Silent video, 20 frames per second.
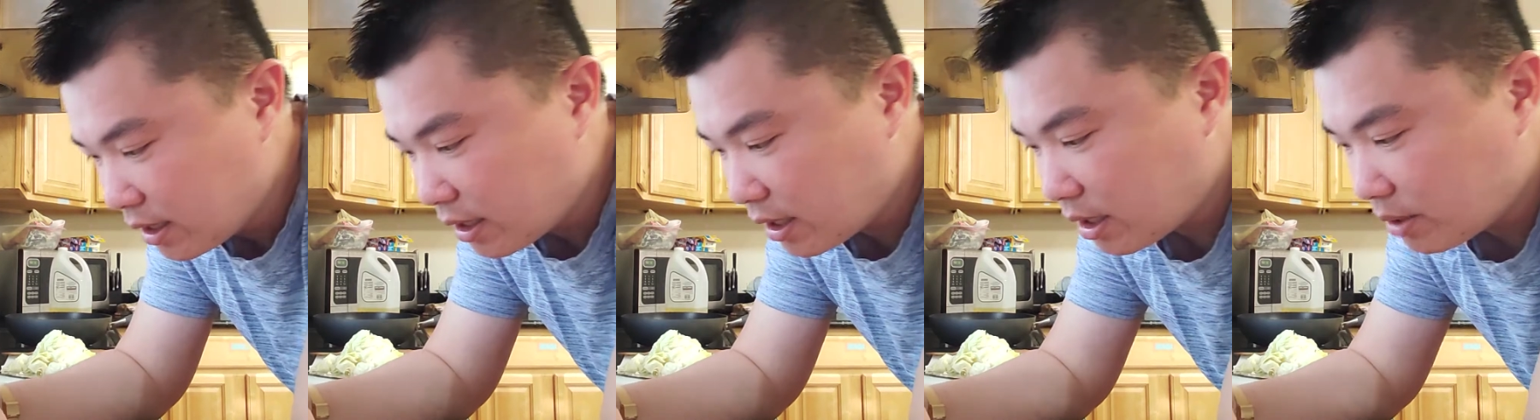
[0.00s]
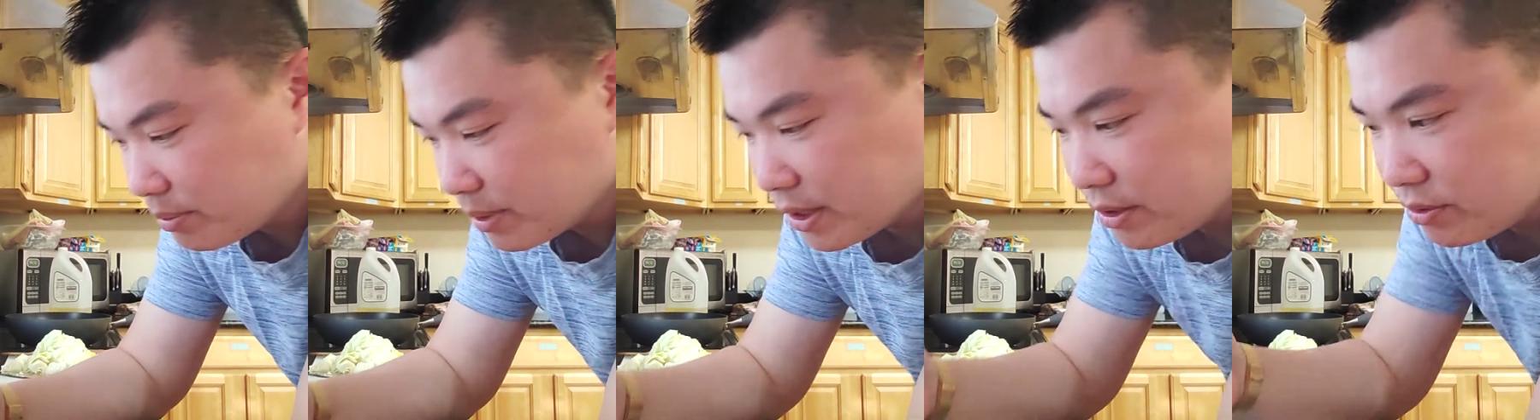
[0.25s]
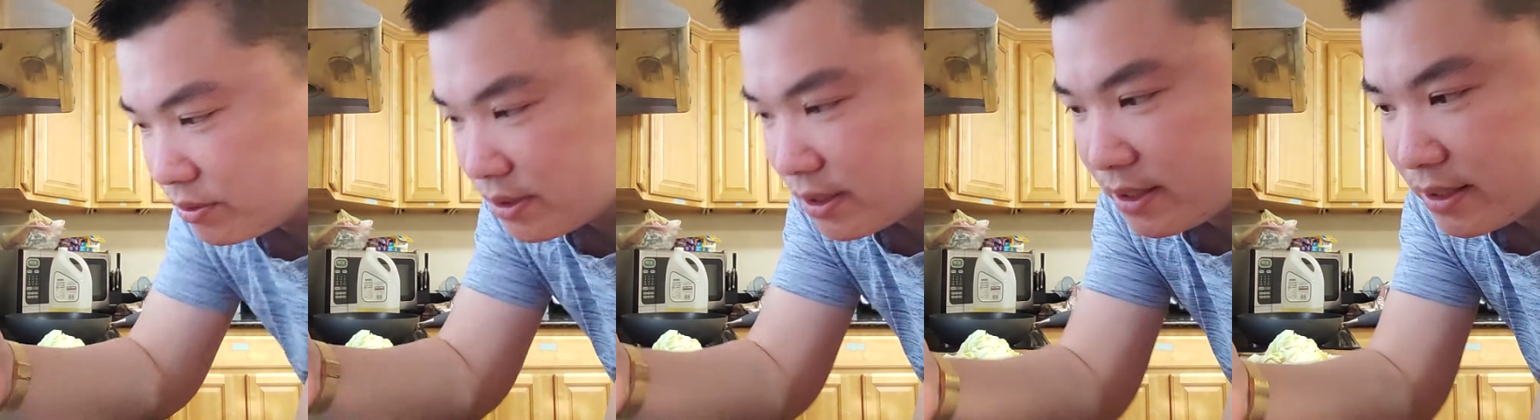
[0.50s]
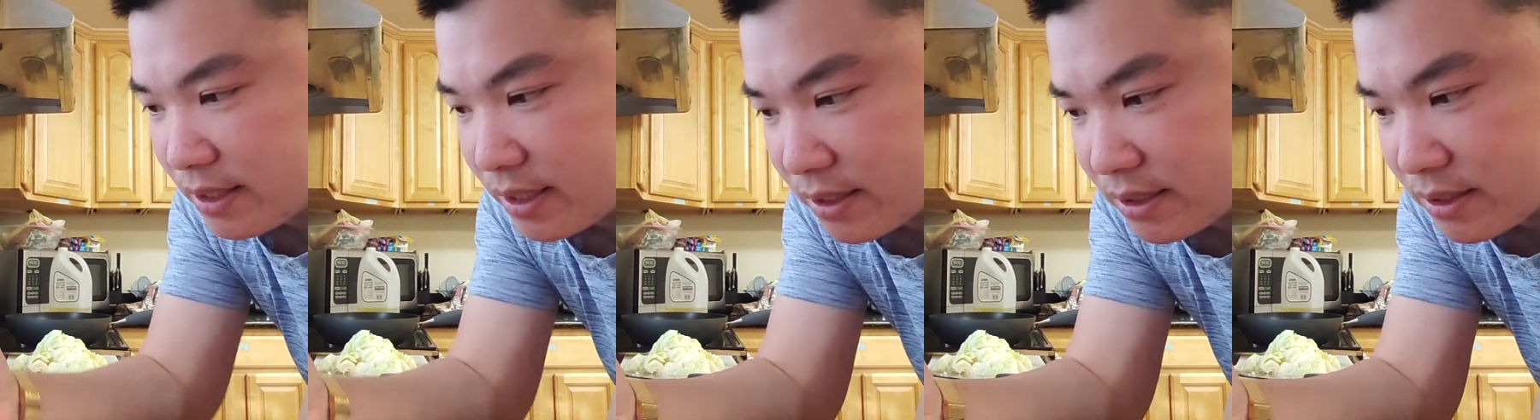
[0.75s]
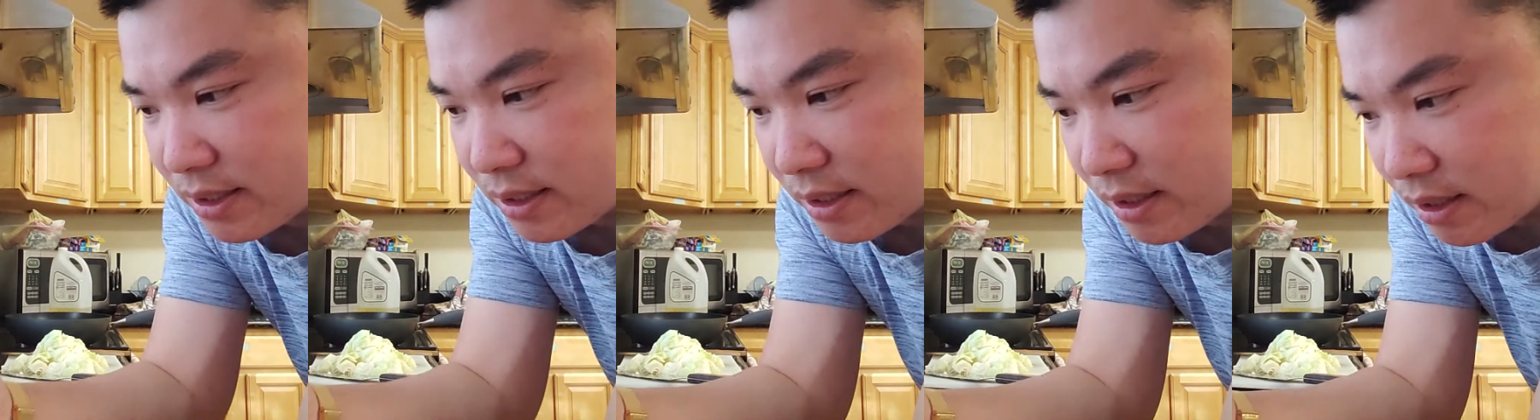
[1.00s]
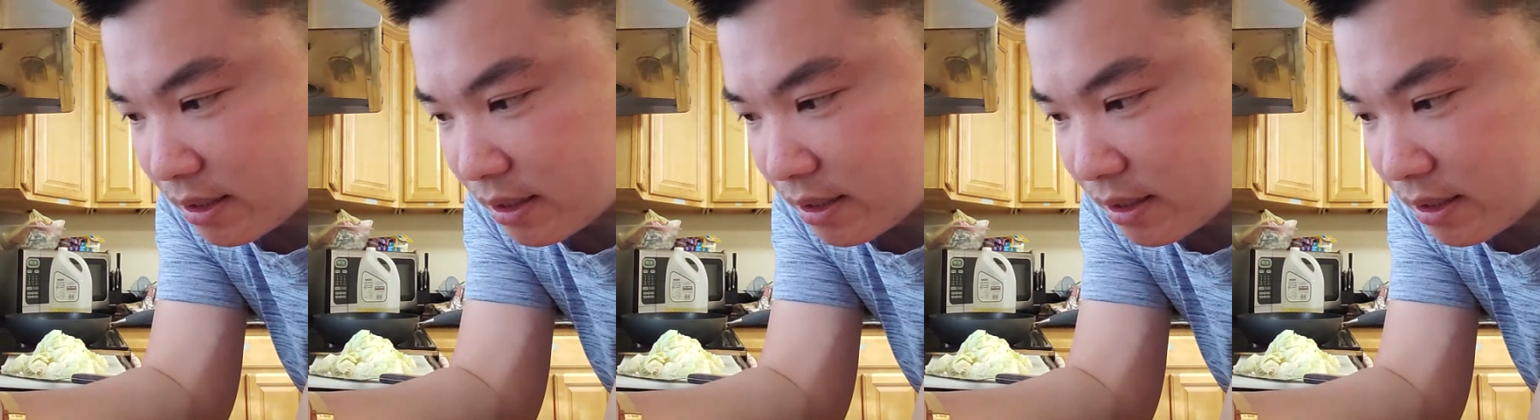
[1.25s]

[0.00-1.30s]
I'll be using this